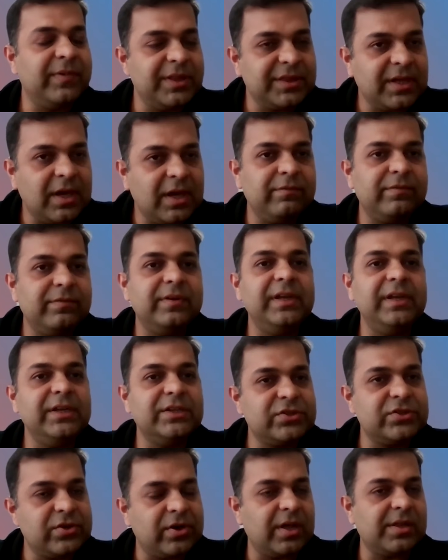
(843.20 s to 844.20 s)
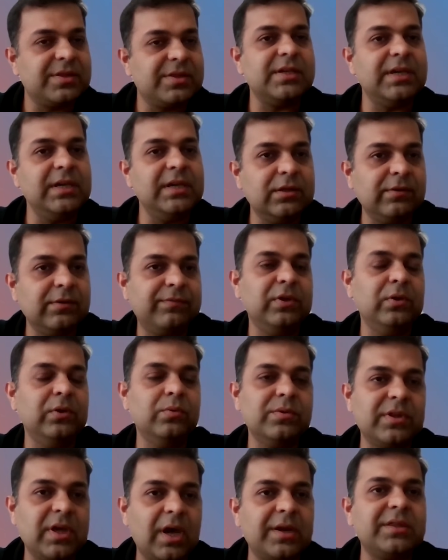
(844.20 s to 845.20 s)
discovery, trust, ease of
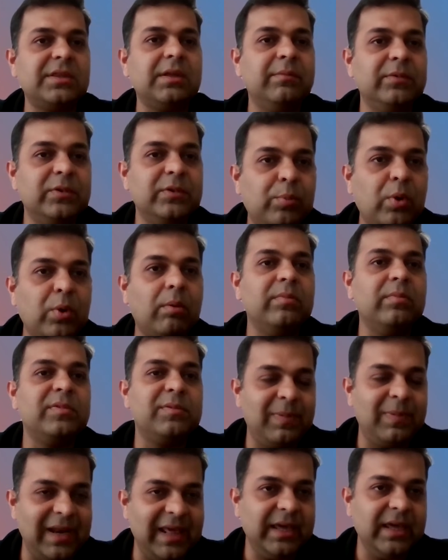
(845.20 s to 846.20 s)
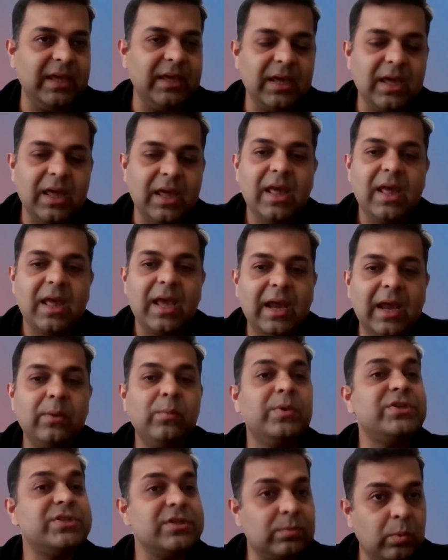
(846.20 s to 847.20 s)
use are some of the problems plaguing, and
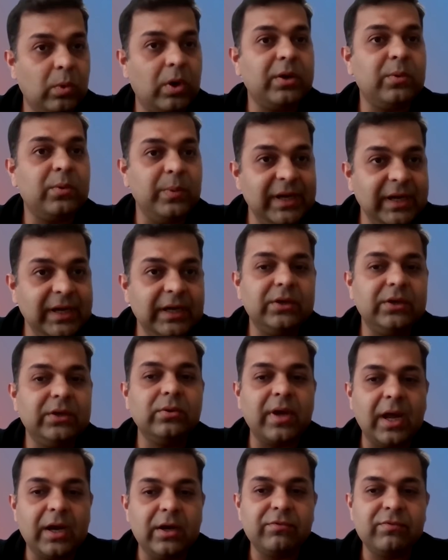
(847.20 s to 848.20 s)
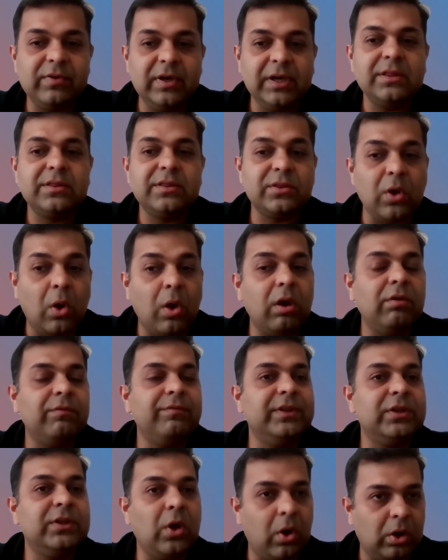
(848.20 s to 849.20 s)
which is what we need to kind of really solve
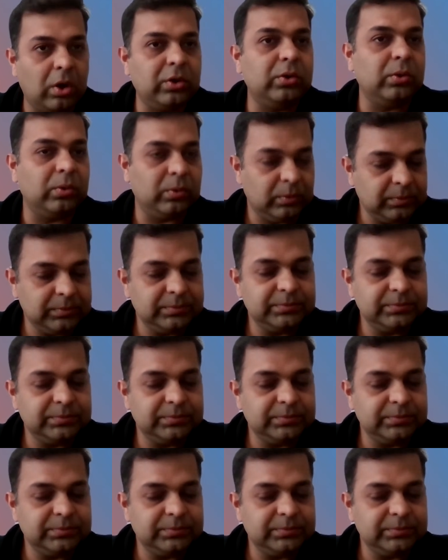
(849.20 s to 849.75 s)
with Okto.